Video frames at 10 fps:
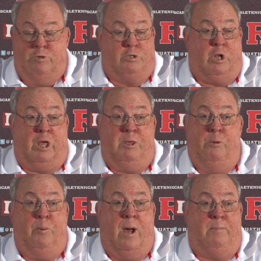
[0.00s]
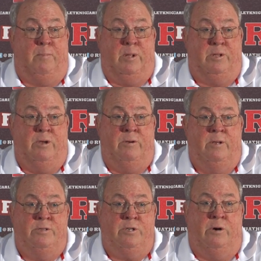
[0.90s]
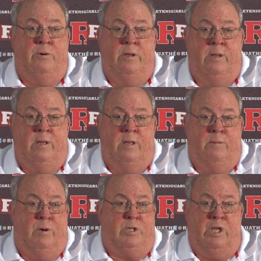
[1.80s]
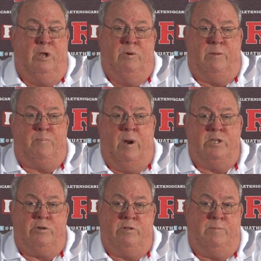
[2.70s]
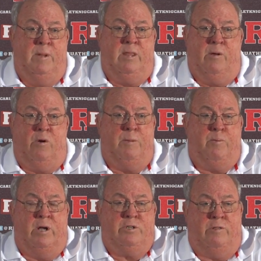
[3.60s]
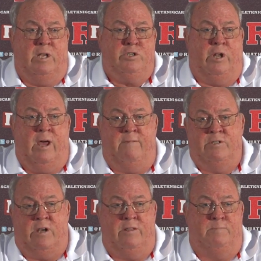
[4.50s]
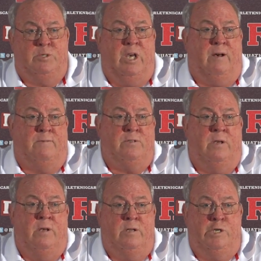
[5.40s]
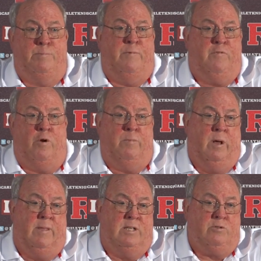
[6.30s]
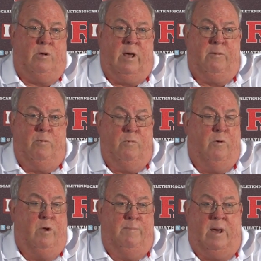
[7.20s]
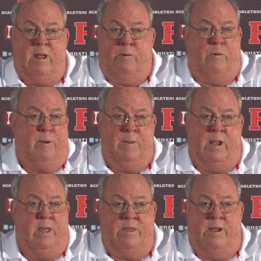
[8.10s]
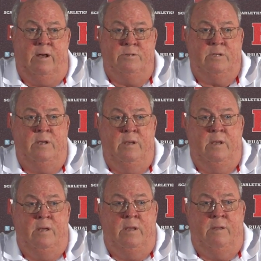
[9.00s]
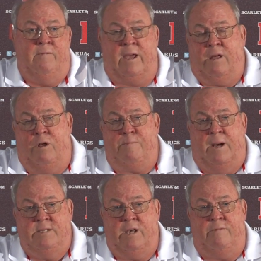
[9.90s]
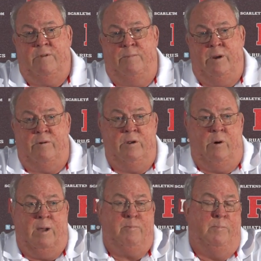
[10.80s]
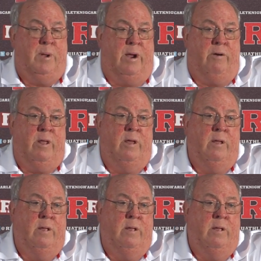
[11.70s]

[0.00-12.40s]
just like you probably do. So, but dealing with the pressure, to me, the only pressure they should have is on themselves to perform well. That's all I worry about. I don't worry about anything else. If I can look myself in the mirror and know I prepared